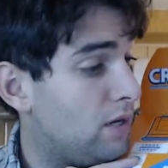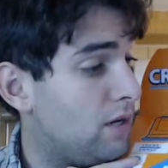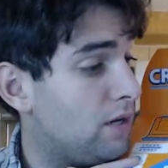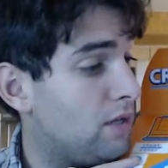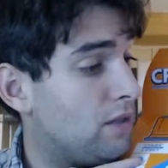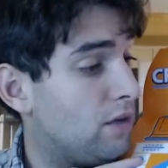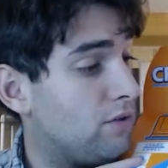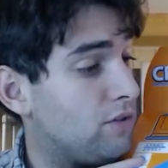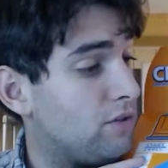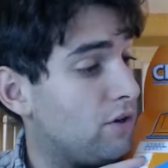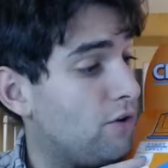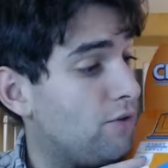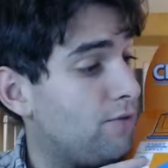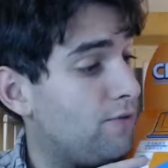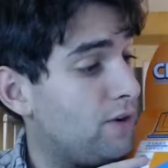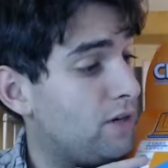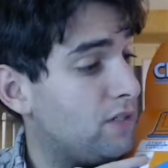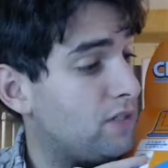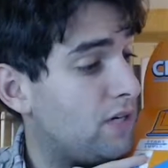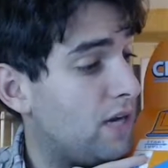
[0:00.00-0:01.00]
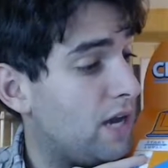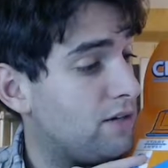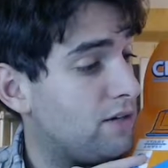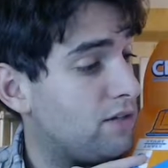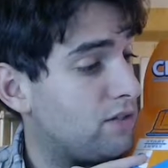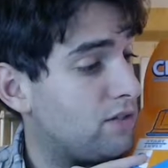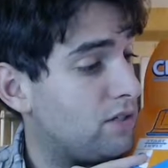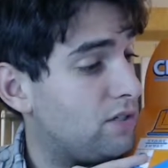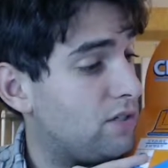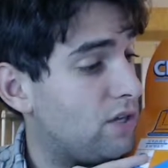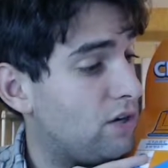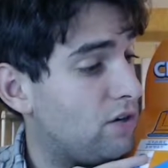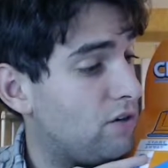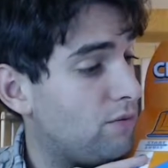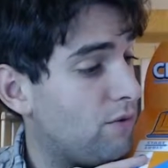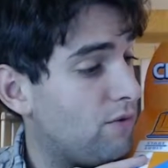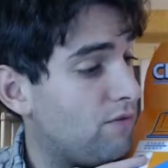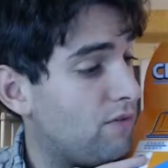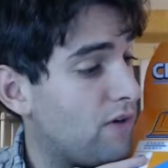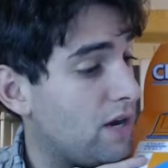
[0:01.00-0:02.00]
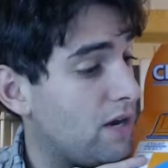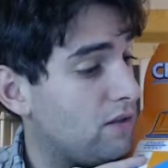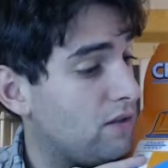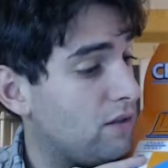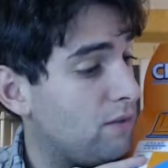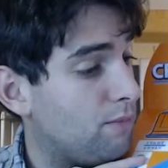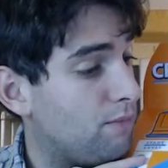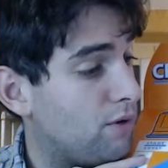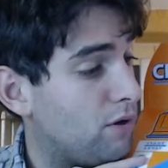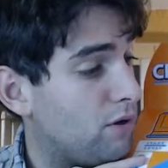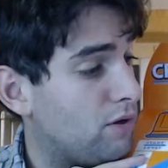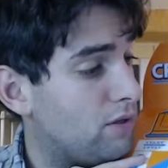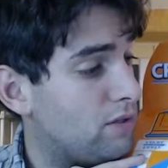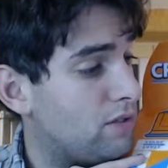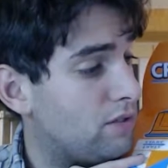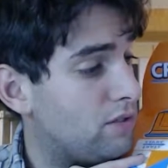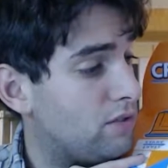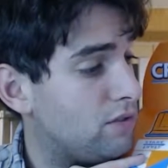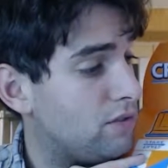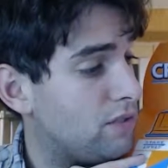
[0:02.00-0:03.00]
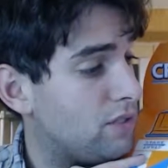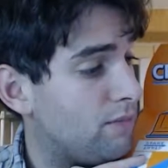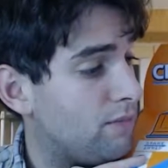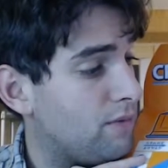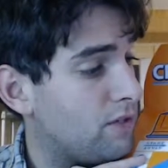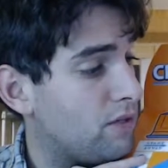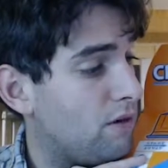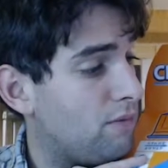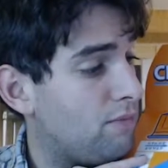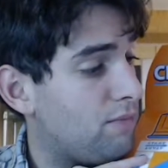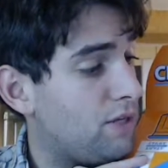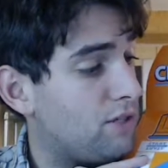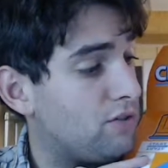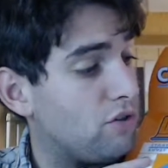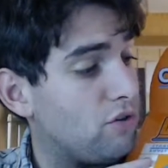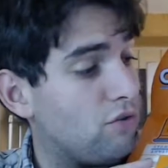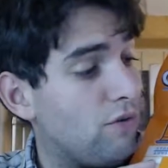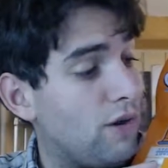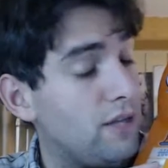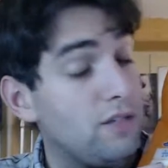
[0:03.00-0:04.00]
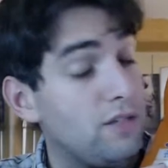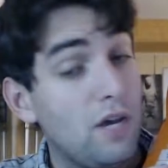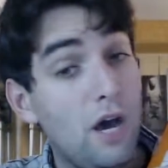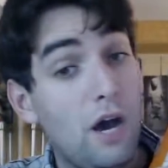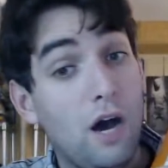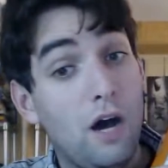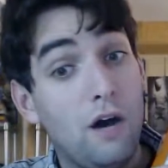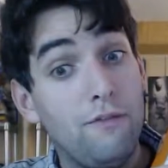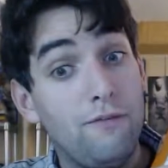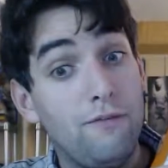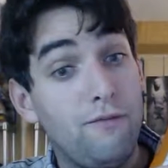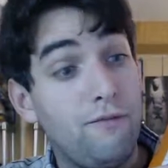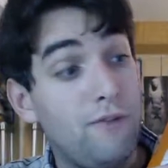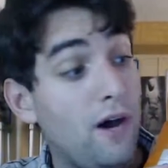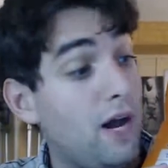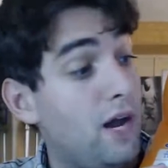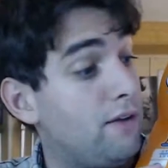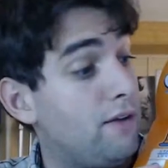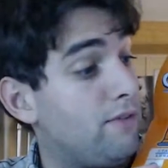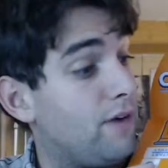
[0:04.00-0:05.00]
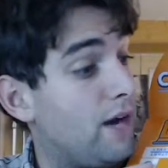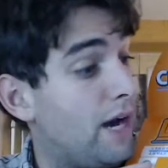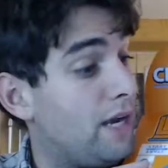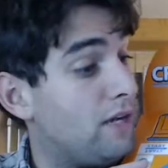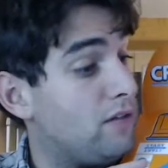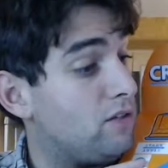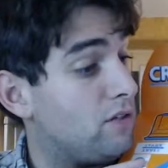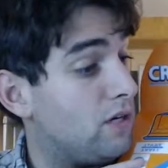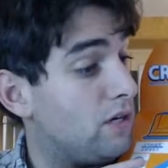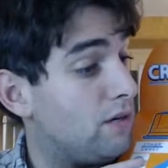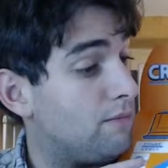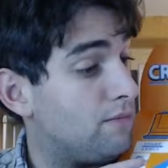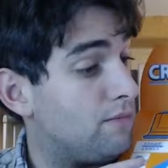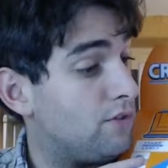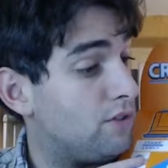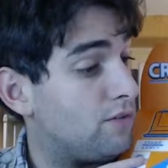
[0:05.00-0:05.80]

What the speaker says: There is no finish line, just continue to move around the board until someone completes a crate of 5 items.